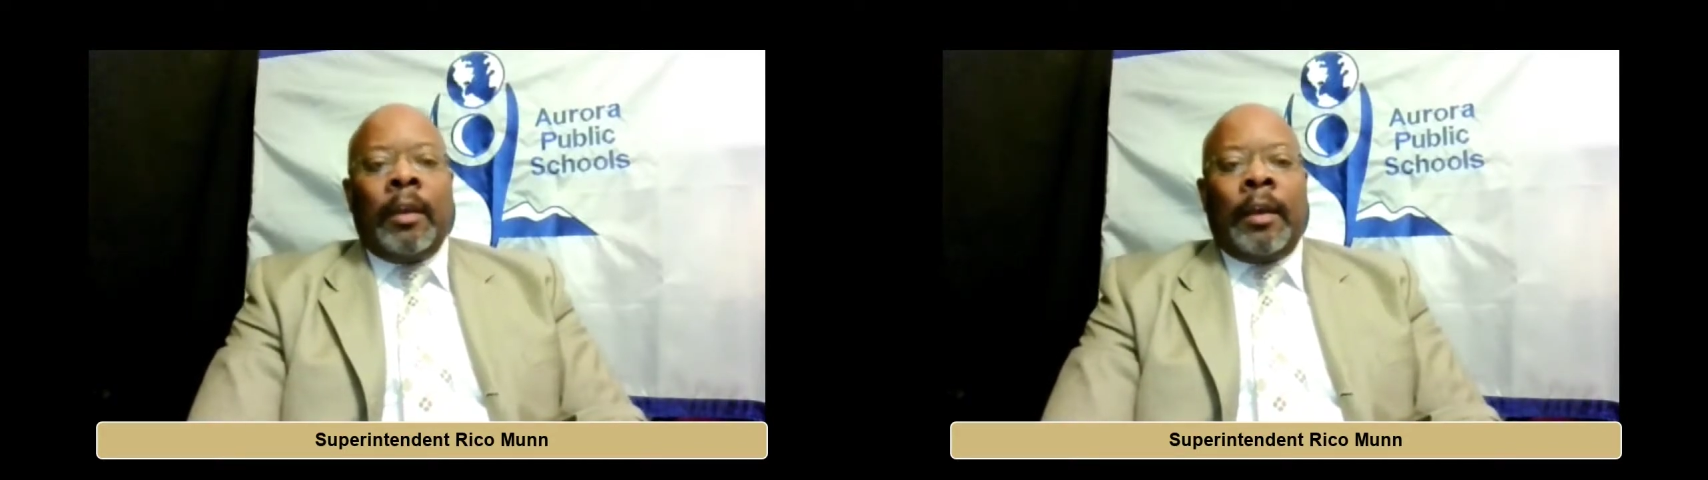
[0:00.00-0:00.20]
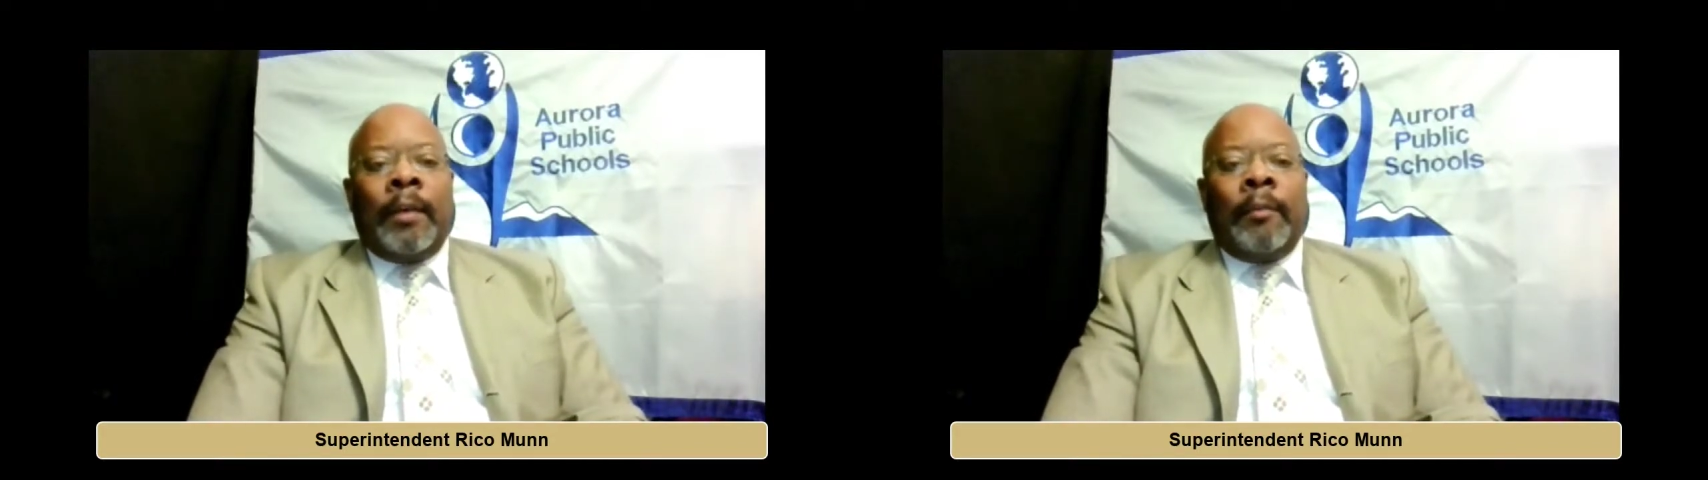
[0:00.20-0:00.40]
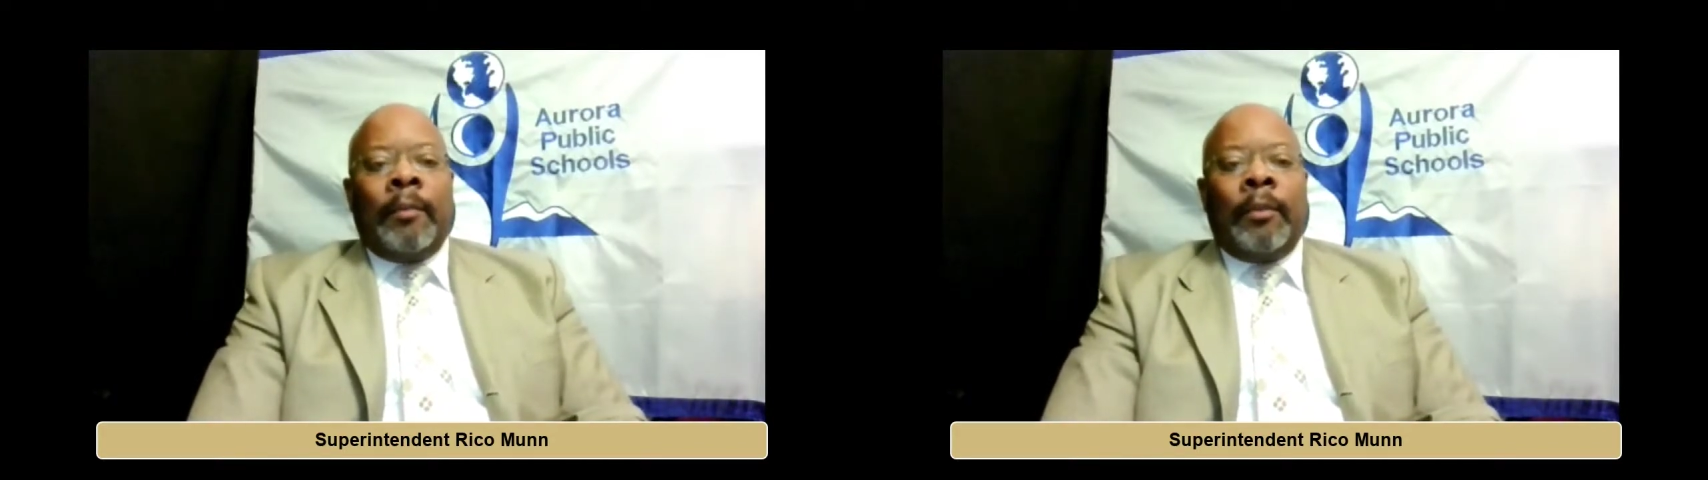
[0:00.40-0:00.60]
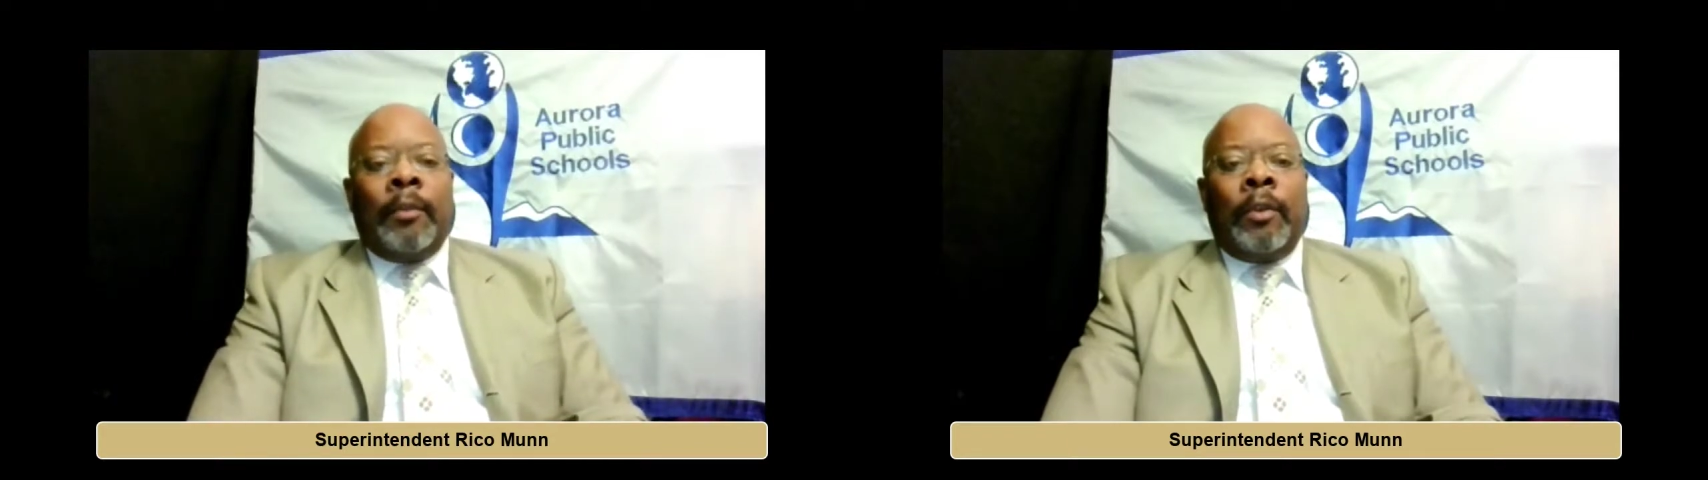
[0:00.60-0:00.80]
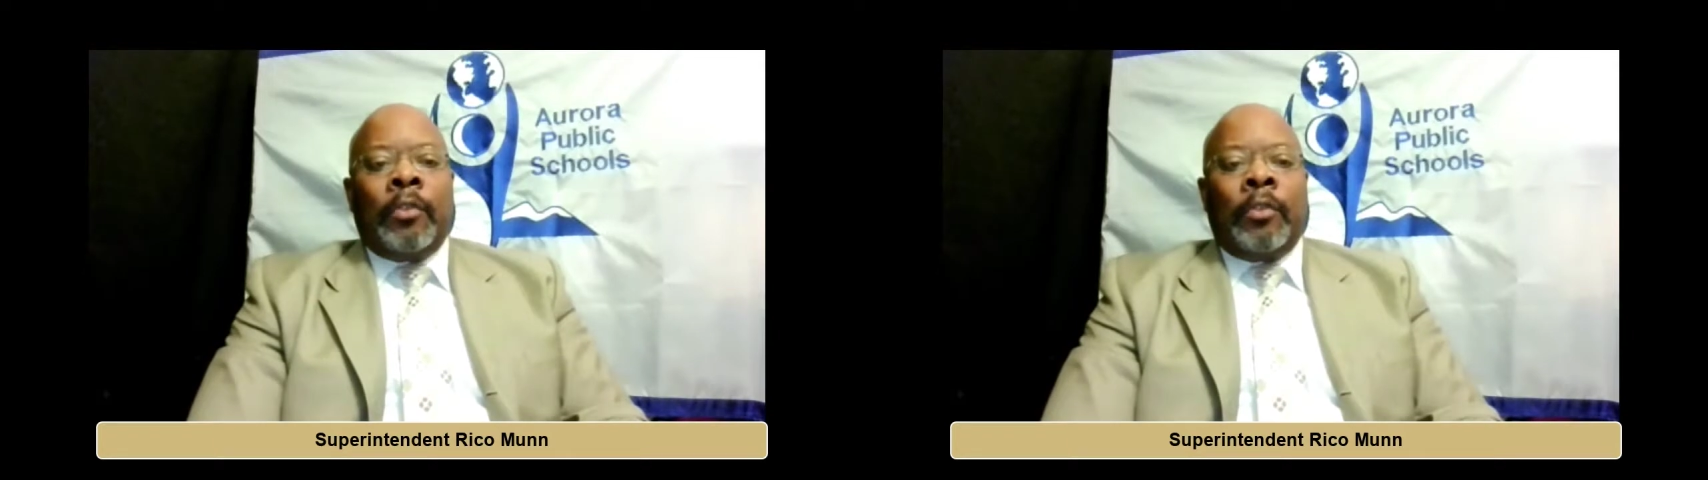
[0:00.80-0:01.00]

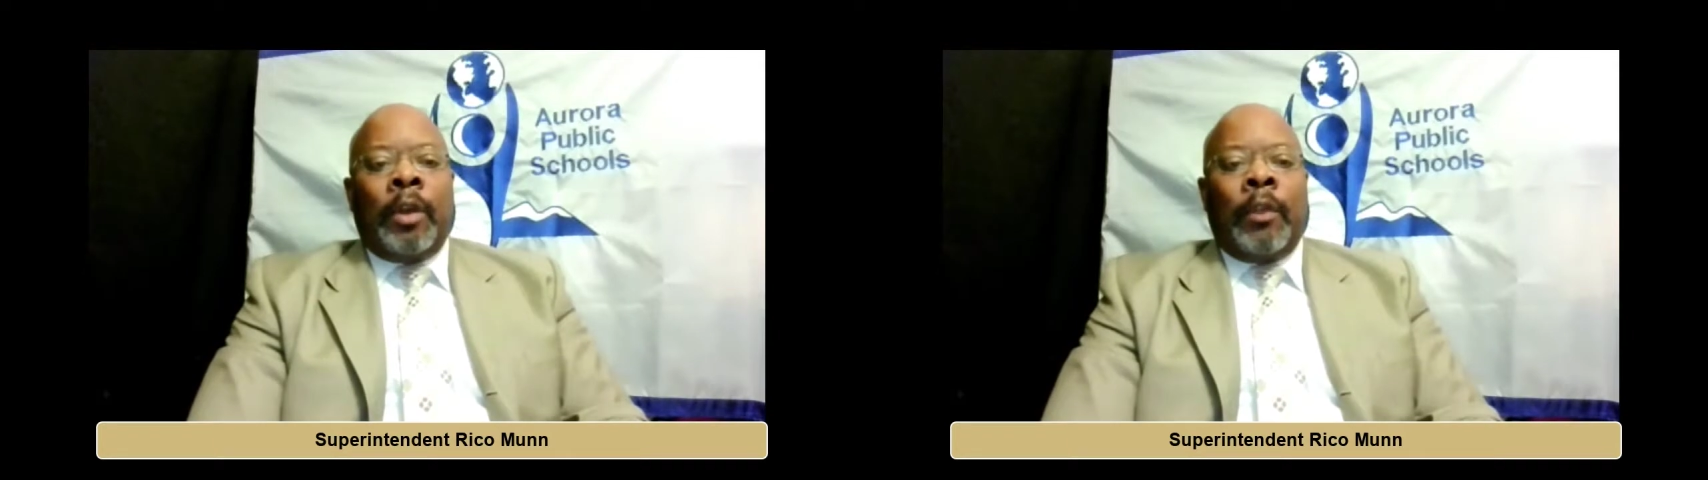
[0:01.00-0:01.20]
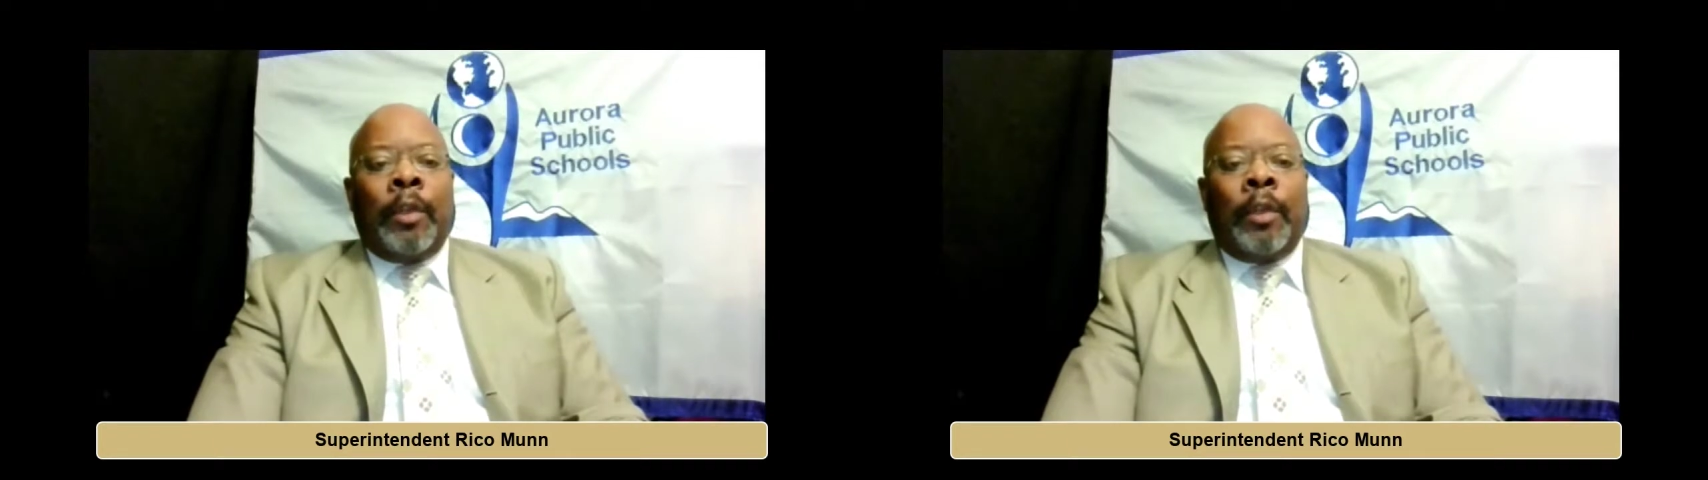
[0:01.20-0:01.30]
Those are all